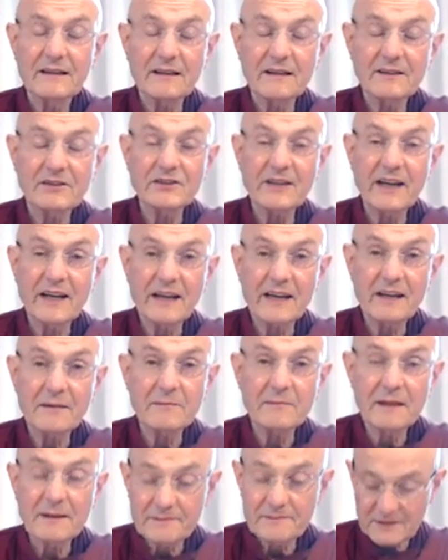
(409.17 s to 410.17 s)

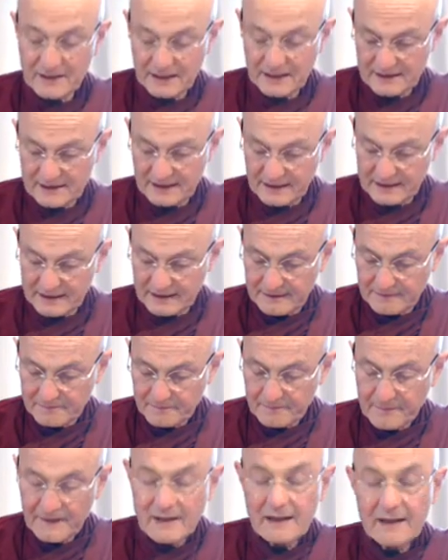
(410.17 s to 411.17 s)
shame, things like that,
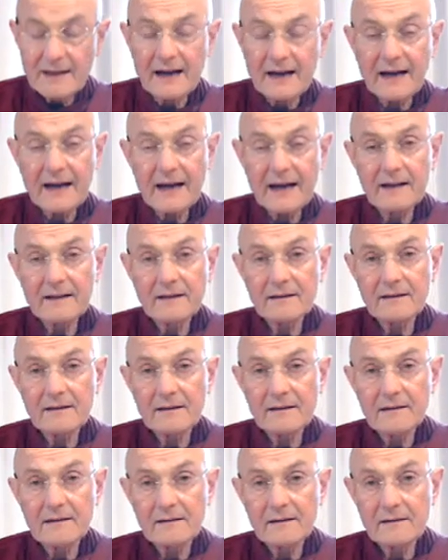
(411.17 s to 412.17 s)

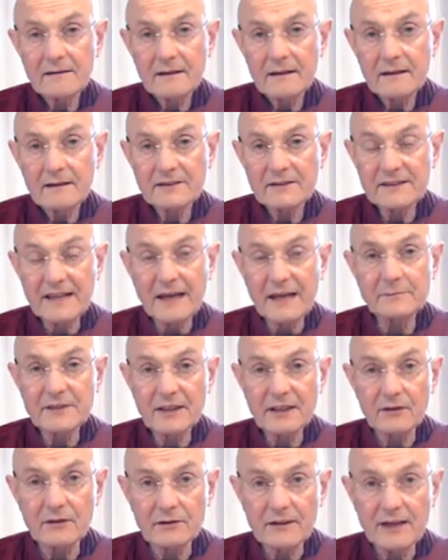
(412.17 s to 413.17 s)
and a
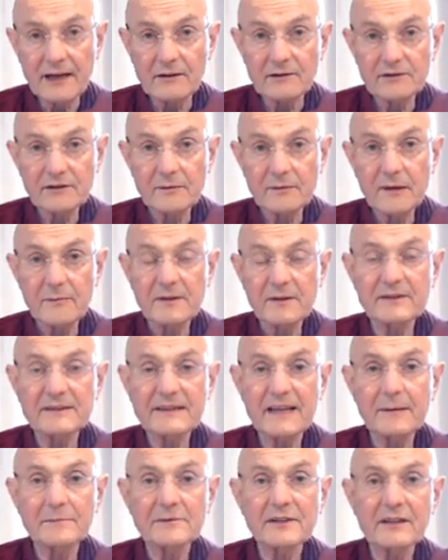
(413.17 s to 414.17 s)
skeptical doubt. So remember,
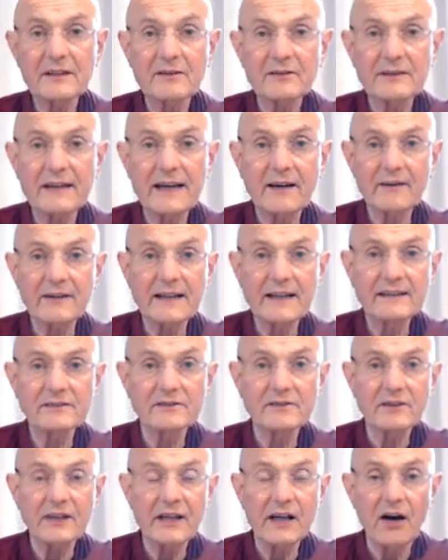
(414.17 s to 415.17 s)
skeptical doubt
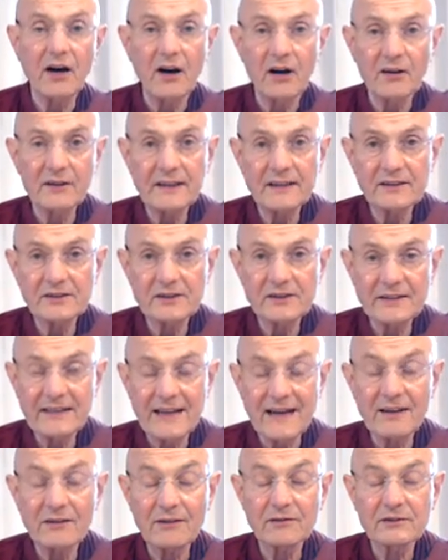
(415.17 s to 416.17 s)
isn't the honest
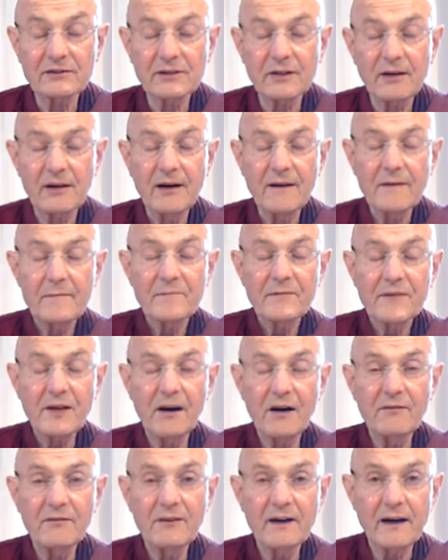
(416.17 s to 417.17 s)
doubt
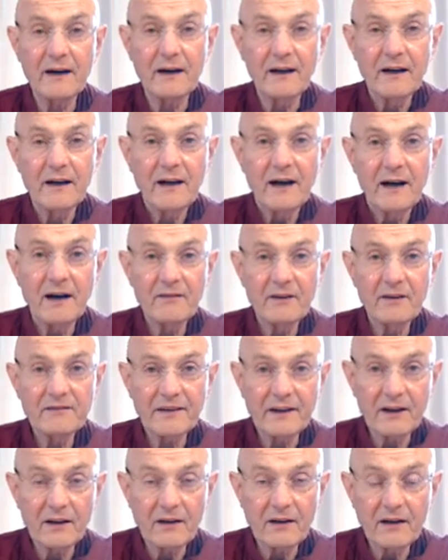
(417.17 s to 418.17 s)
of
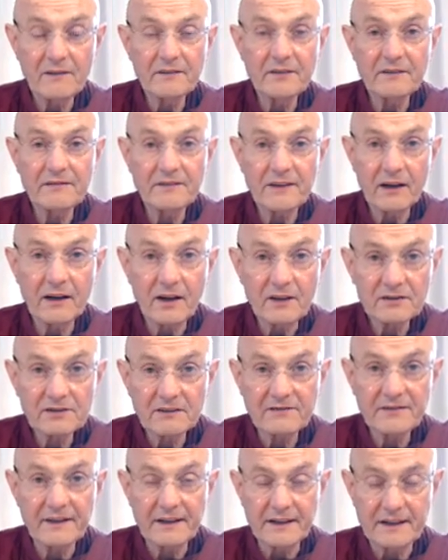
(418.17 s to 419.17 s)
the
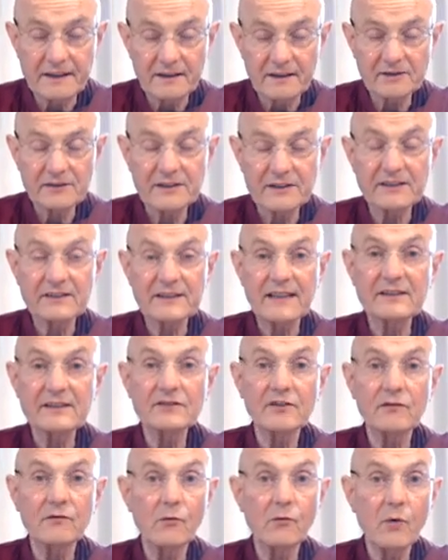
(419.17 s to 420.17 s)
philosopher in us, the
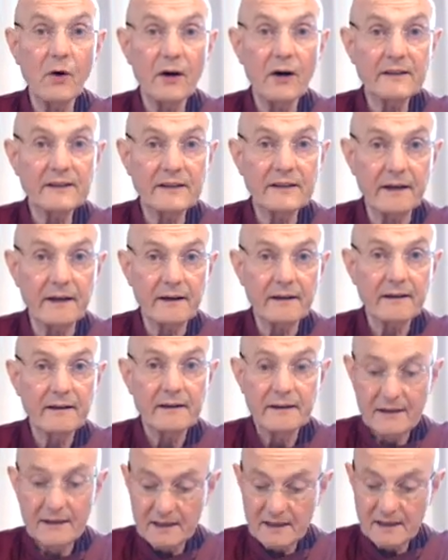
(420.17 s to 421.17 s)
sense of
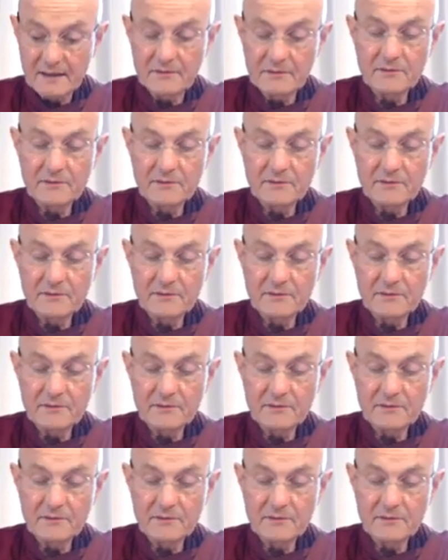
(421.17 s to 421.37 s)
wonder.